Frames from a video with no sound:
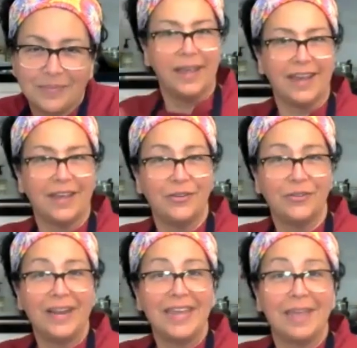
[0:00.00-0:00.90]
I
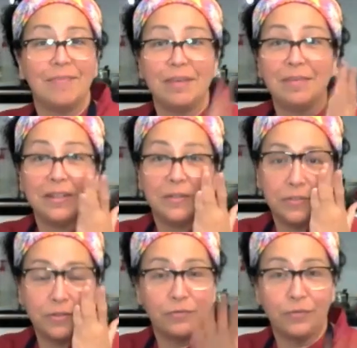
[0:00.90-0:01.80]
usually keep them in the
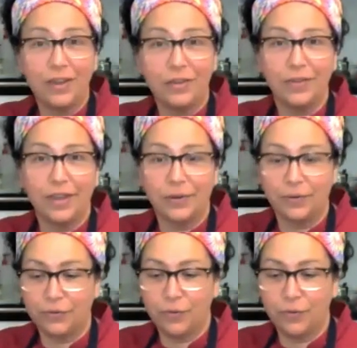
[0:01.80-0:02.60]
refrigerator.